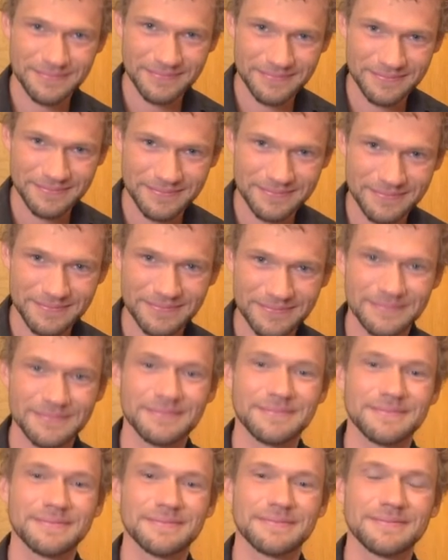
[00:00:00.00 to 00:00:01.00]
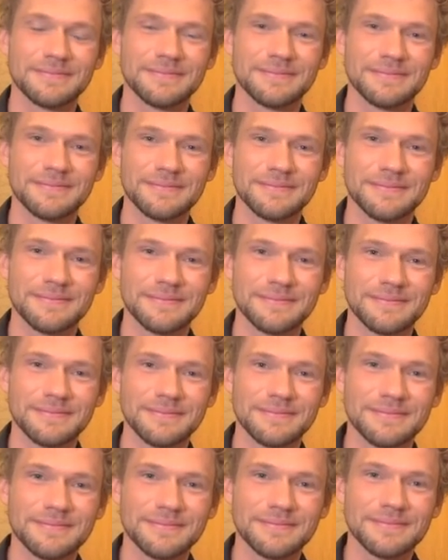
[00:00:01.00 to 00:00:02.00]

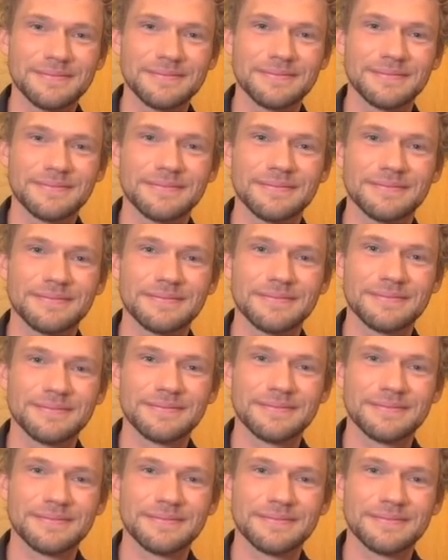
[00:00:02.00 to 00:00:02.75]
(silent)